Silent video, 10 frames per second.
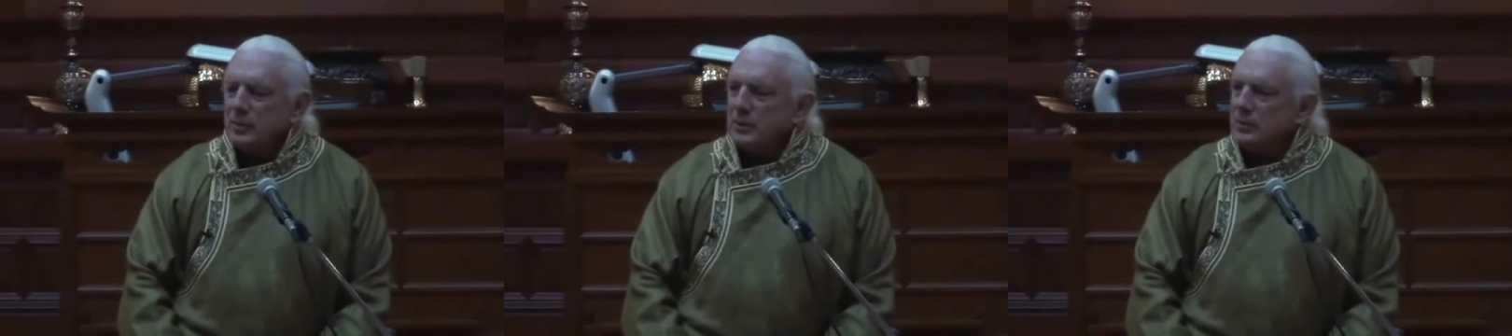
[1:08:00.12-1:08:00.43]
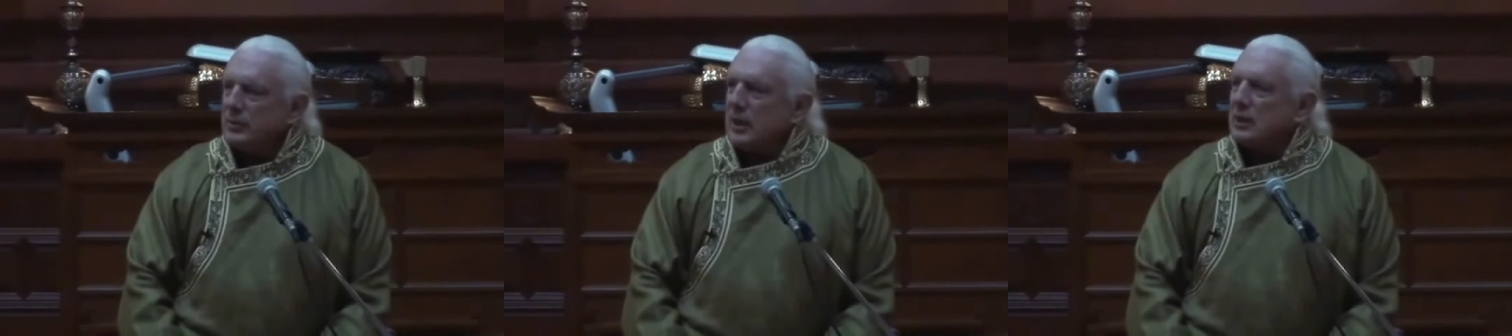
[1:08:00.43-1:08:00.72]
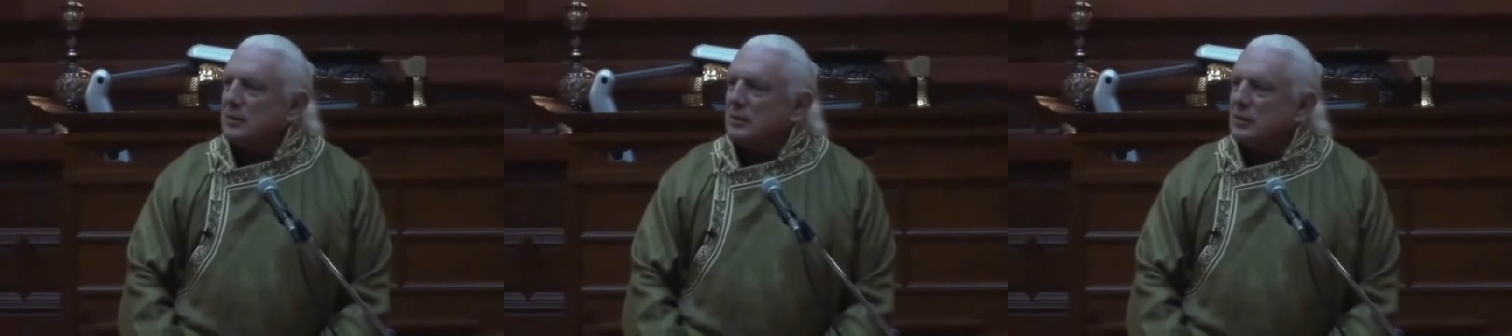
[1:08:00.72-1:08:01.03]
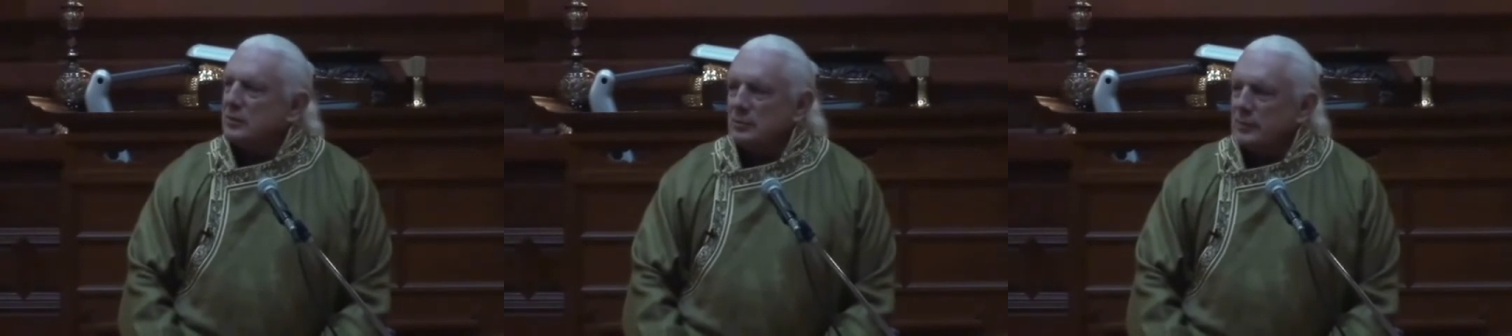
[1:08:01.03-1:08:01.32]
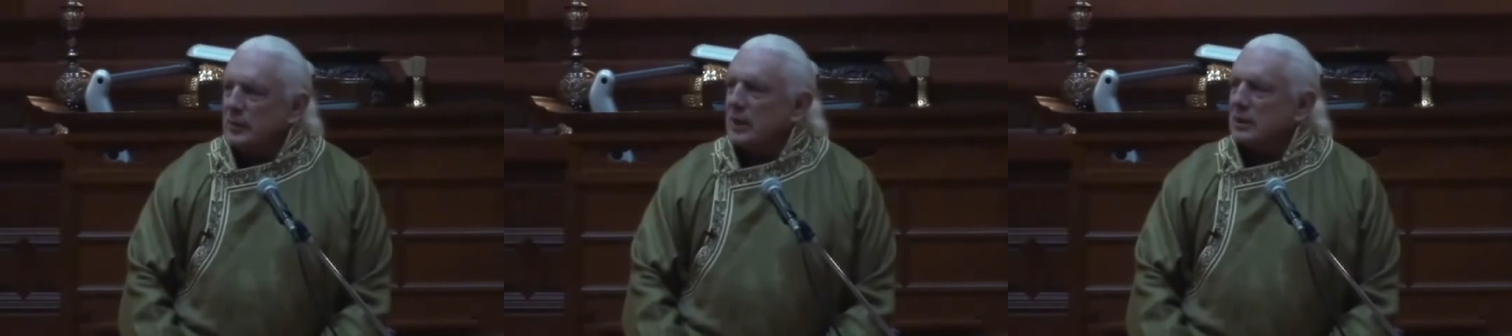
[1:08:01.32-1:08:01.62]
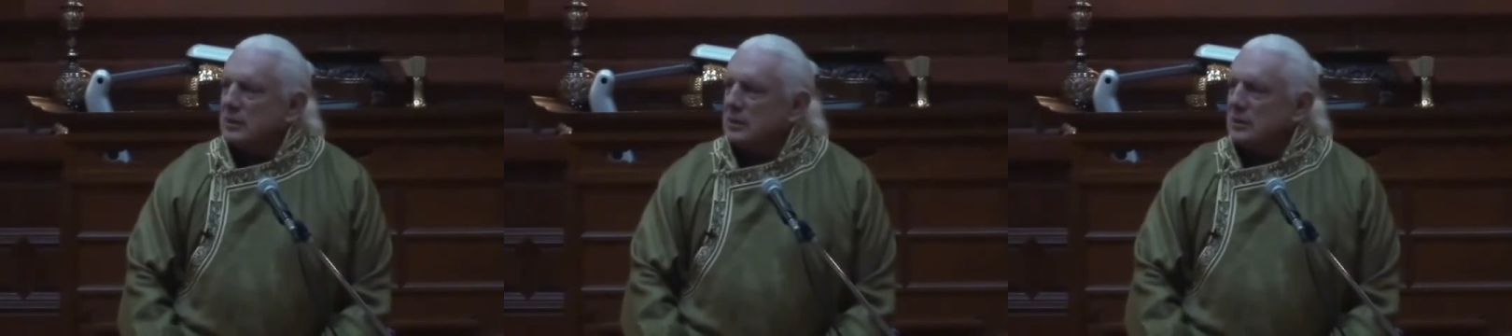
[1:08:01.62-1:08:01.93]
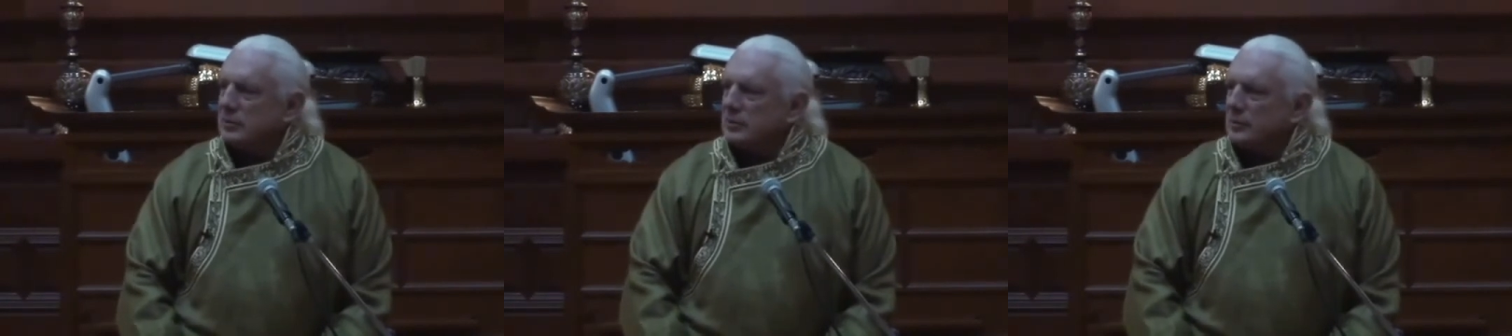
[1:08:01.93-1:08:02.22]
but in fact they're not a thief.